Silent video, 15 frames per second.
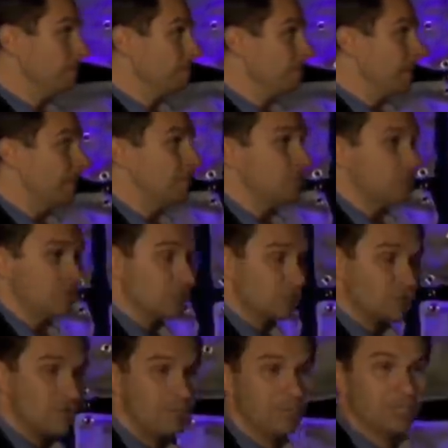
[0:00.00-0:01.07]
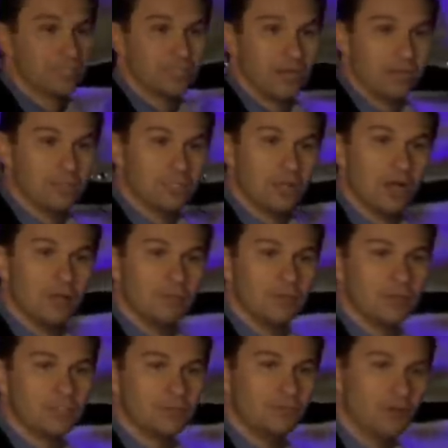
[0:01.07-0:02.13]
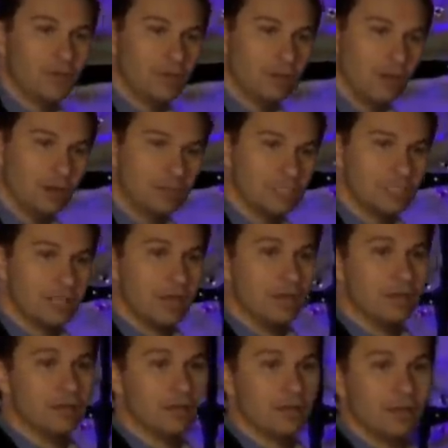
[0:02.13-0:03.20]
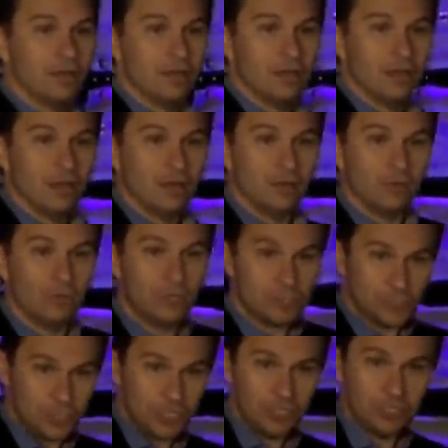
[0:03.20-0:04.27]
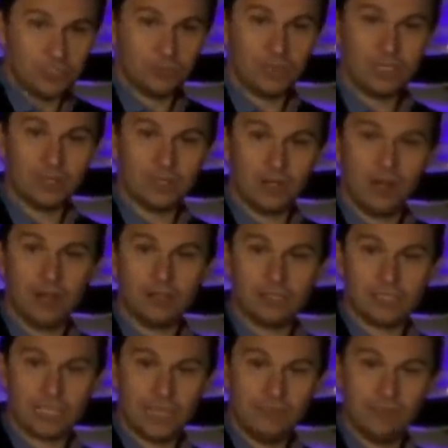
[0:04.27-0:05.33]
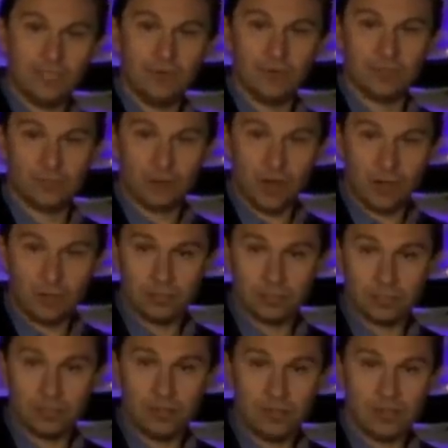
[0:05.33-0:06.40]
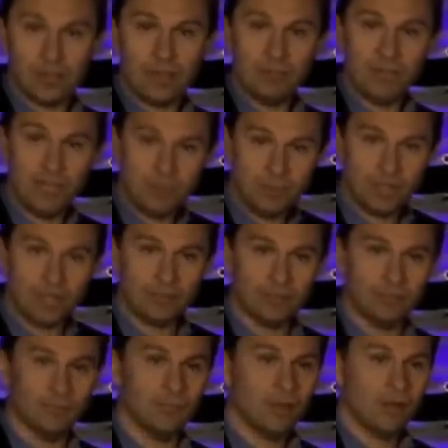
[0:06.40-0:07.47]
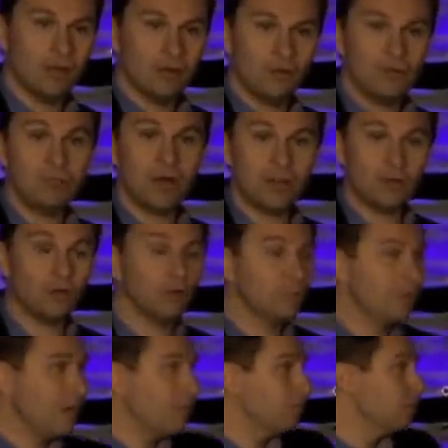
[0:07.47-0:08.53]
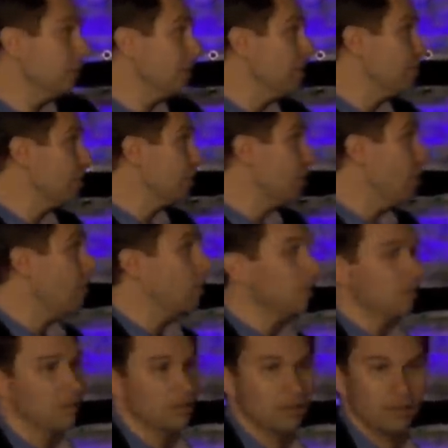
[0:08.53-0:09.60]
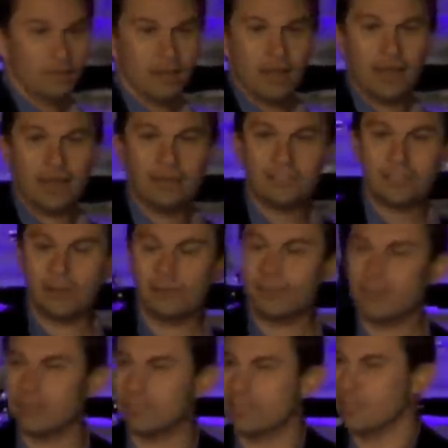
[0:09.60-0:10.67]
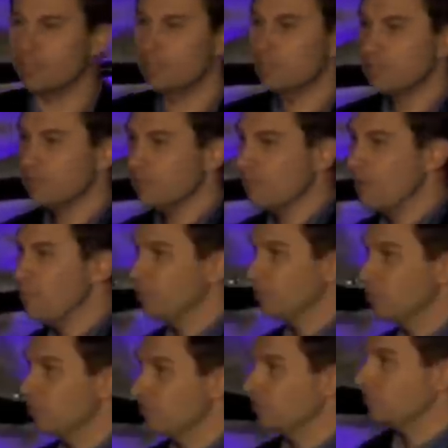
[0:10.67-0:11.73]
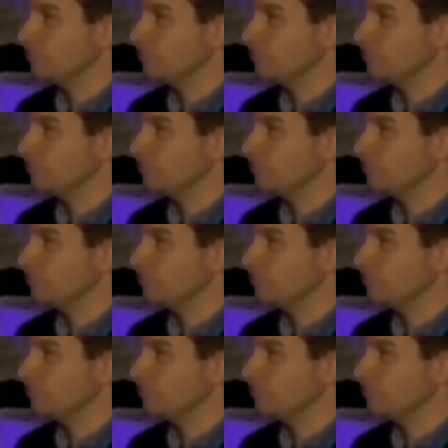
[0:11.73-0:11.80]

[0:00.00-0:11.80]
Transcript: And it's an extremely exciting time, because if we can understand which genes we can target safely with drugs and manipulate them, we might all be able to live as long and as healthy as these people do.